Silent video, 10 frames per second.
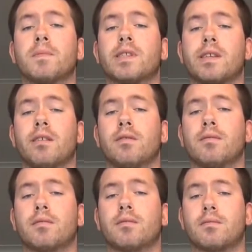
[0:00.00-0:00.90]

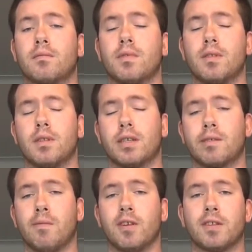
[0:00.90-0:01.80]
So
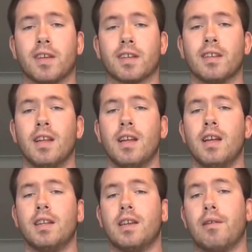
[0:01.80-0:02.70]
that's one thing.
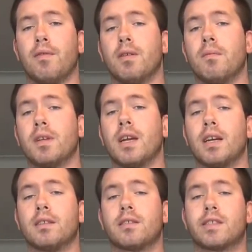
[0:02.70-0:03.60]
Now when we
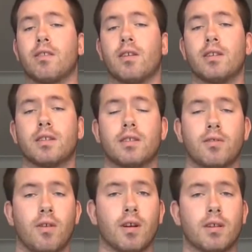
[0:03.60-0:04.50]
get started into
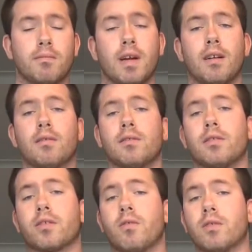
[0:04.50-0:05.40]
talking about
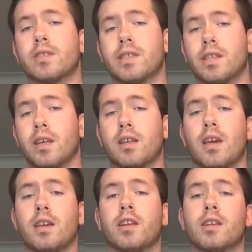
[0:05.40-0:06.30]
your corn snake
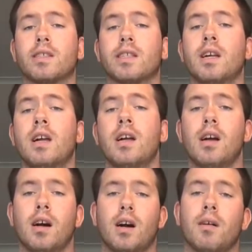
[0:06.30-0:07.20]
cages,
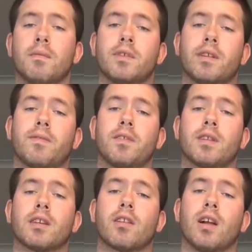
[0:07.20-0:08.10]
there's a few
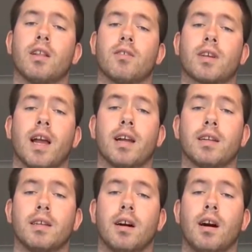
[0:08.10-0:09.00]
things you gotta look
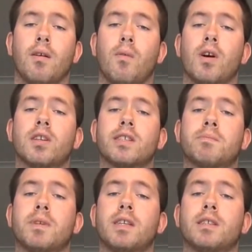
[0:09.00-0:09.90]
at. One
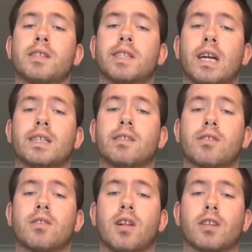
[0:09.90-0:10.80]
is being the size of
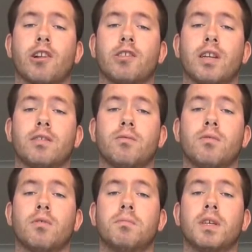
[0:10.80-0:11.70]
the collection that you
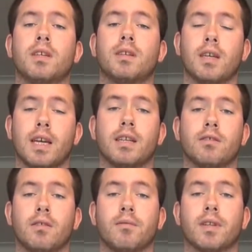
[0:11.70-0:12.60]
will be
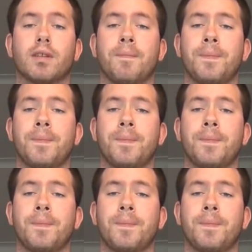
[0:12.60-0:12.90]
handling with.